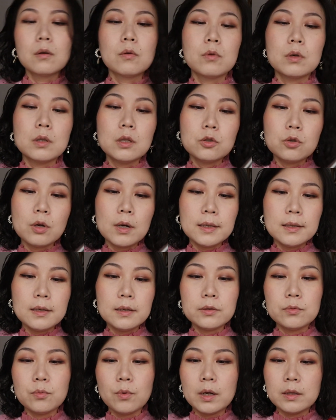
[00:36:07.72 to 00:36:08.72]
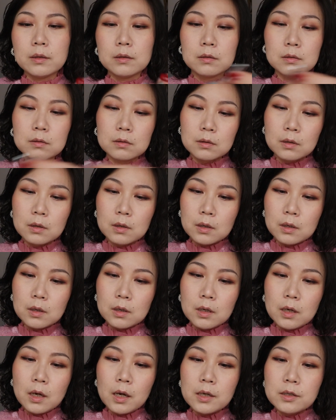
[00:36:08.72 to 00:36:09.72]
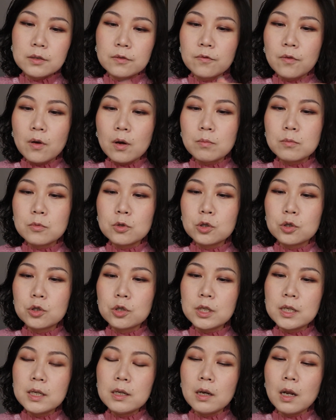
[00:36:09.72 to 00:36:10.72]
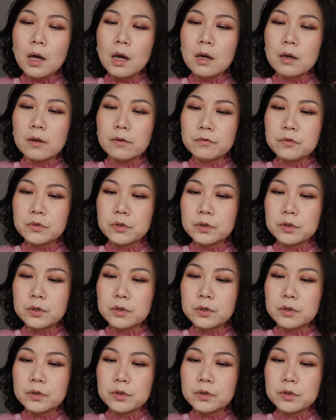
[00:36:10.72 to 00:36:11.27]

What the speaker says: Gonna try this one. It's from G.R.W.M.